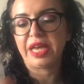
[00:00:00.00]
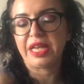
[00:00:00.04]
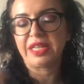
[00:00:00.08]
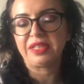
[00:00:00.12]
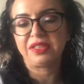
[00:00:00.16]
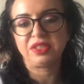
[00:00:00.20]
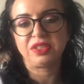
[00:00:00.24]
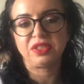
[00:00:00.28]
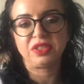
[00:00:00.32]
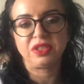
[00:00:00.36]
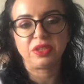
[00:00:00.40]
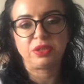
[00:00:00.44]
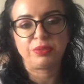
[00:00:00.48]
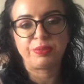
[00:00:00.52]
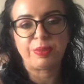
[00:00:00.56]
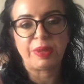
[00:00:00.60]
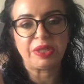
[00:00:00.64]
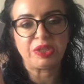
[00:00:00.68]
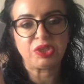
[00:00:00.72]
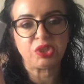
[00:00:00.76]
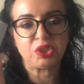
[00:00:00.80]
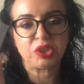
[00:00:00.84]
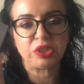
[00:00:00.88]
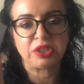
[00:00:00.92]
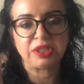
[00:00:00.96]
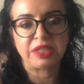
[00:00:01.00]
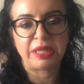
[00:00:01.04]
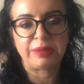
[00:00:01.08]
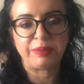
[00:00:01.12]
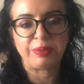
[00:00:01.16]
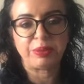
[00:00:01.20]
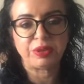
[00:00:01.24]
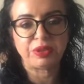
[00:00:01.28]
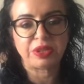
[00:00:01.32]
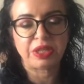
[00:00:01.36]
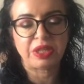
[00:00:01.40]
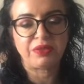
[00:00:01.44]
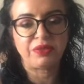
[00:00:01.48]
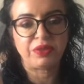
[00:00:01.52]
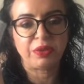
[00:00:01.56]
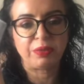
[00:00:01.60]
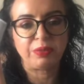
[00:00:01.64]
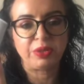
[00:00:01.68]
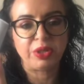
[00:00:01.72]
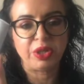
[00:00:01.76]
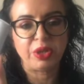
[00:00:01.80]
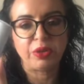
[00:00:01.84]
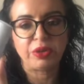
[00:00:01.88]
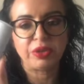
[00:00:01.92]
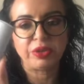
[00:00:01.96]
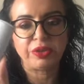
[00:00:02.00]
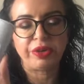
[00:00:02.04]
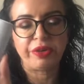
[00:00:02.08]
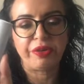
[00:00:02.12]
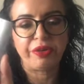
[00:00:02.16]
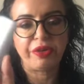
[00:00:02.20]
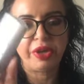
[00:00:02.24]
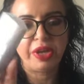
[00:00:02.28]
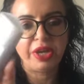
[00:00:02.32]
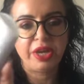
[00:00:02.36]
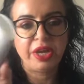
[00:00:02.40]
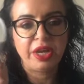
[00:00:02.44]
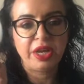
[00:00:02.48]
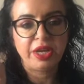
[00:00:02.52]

acid suspension, 10% from the ordinary.